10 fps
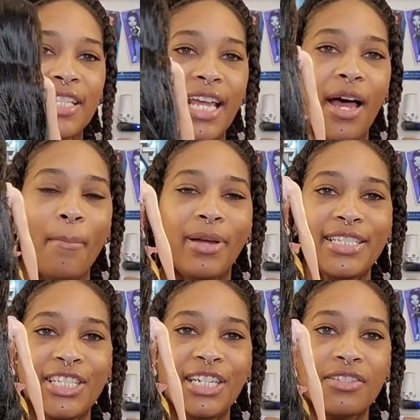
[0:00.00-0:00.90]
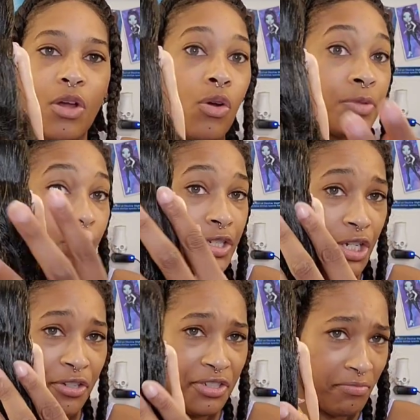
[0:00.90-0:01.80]
to her butt cheeks. Oh, I'm sorry, to
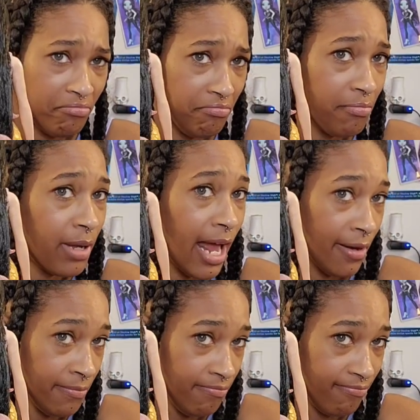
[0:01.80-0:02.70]
her bottom.